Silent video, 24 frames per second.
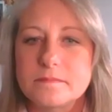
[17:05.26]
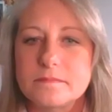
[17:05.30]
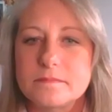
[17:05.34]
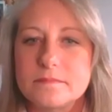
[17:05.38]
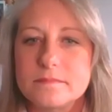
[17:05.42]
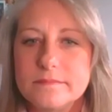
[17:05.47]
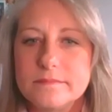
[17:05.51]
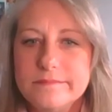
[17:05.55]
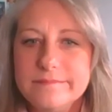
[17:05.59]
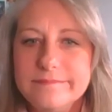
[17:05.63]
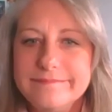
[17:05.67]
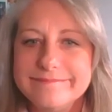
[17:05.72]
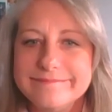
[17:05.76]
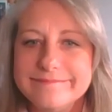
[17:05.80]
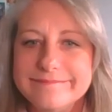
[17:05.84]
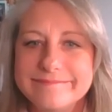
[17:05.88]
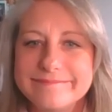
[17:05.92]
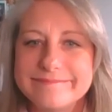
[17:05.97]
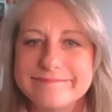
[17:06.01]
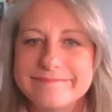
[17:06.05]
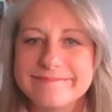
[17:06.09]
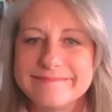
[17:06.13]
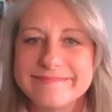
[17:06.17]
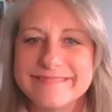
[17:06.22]

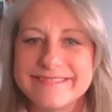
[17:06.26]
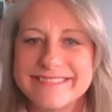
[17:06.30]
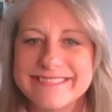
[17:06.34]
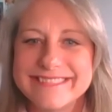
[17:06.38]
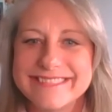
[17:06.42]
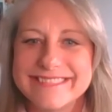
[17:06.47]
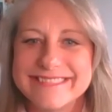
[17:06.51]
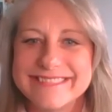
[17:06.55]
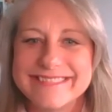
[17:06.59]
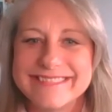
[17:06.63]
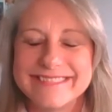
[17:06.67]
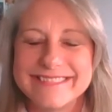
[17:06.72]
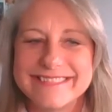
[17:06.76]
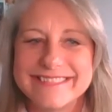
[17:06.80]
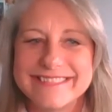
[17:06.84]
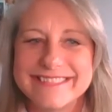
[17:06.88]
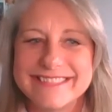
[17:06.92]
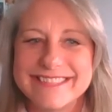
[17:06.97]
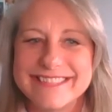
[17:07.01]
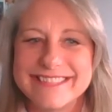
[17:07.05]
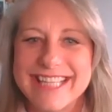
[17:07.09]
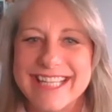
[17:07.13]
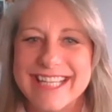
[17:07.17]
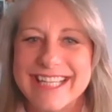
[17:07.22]

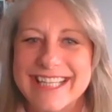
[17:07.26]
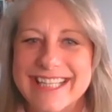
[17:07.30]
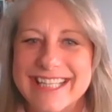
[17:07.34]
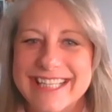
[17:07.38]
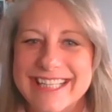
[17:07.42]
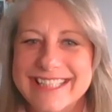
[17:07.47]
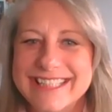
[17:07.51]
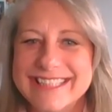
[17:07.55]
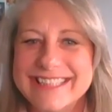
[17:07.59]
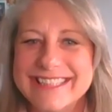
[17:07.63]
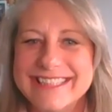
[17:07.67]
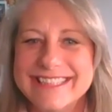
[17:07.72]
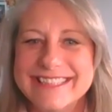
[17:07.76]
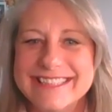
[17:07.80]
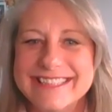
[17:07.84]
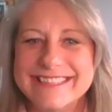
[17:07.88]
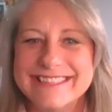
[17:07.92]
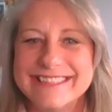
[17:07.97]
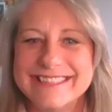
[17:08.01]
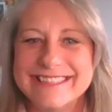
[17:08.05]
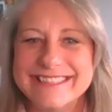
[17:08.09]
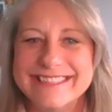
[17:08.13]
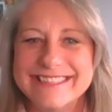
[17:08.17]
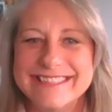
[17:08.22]

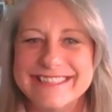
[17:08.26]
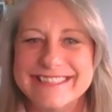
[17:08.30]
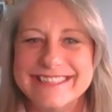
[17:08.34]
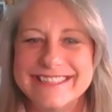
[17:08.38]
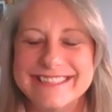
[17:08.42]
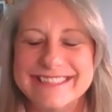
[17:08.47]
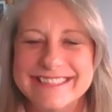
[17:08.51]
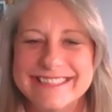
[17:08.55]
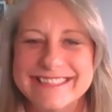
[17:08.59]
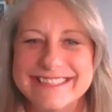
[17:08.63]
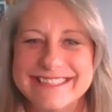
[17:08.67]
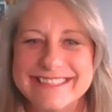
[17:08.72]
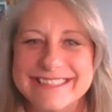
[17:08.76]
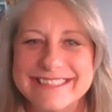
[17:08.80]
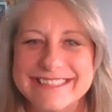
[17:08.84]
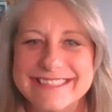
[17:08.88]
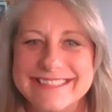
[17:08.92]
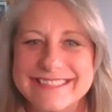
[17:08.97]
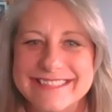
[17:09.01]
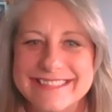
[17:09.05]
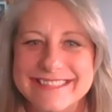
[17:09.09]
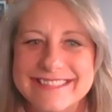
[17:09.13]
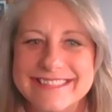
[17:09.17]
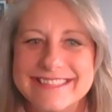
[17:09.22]

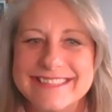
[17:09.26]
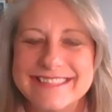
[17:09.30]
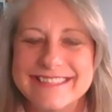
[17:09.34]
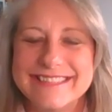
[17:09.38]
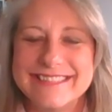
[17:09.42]
The person shown says nothing.